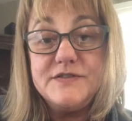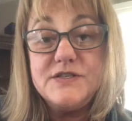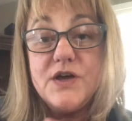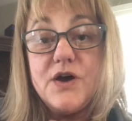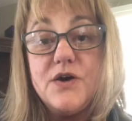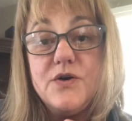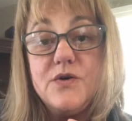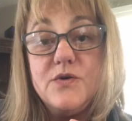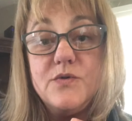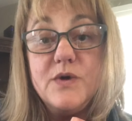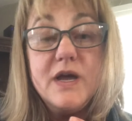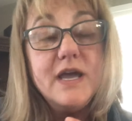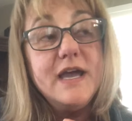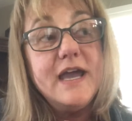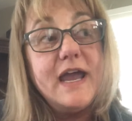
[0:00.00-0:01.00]
So
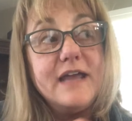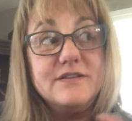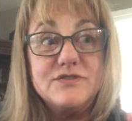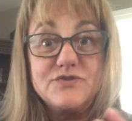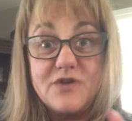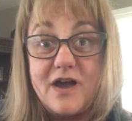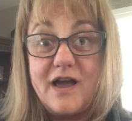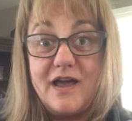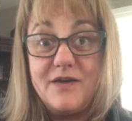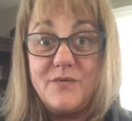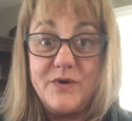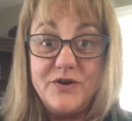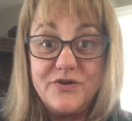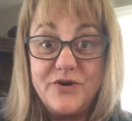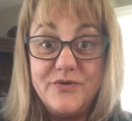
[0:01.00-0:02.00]
it's dry
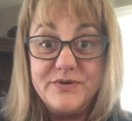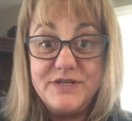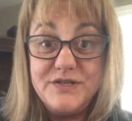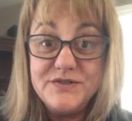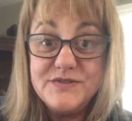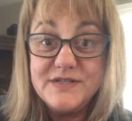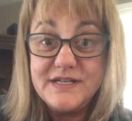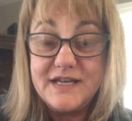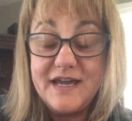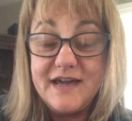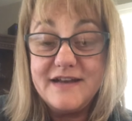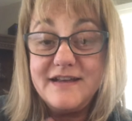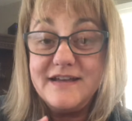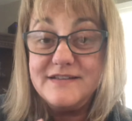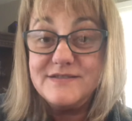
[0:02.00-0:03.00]
when you're going to use it
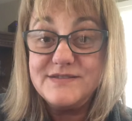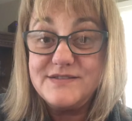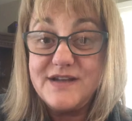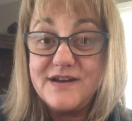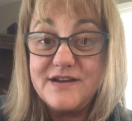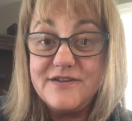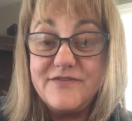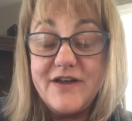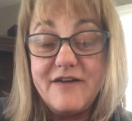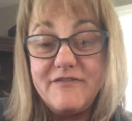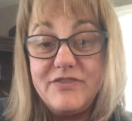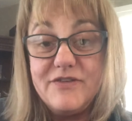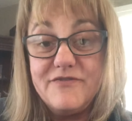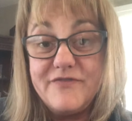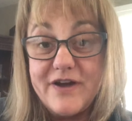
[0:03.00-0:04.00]
again instead of
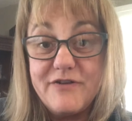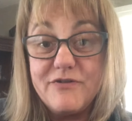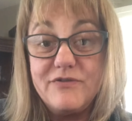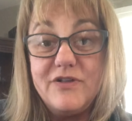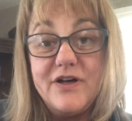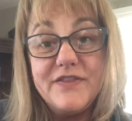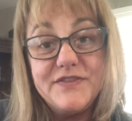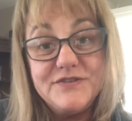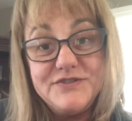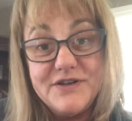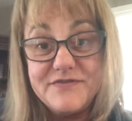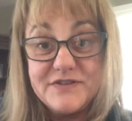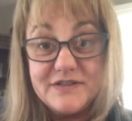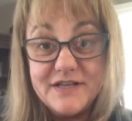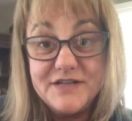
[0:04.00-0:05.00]
having the EnviroCloth that you
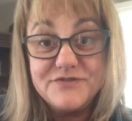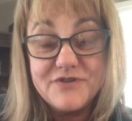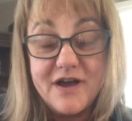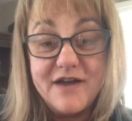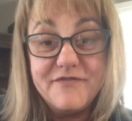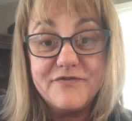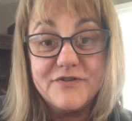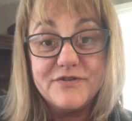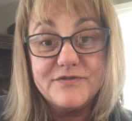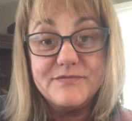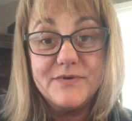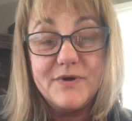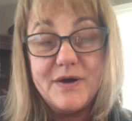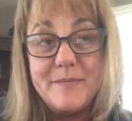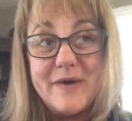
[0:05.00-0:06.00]
have to let dry for
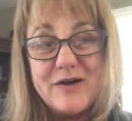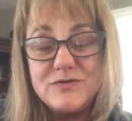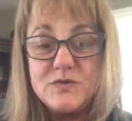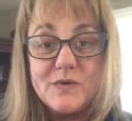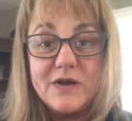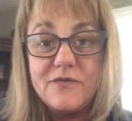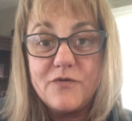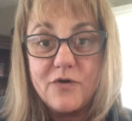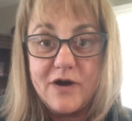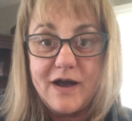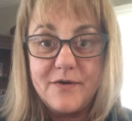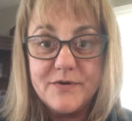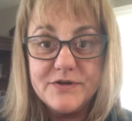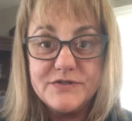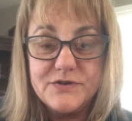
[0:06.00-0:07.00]
about 24
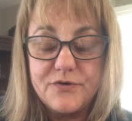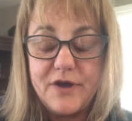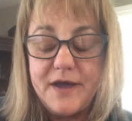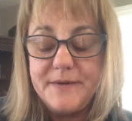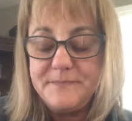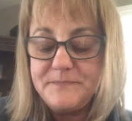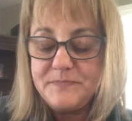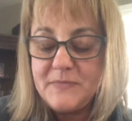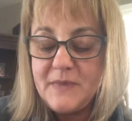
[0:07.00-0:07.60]
hours, okay?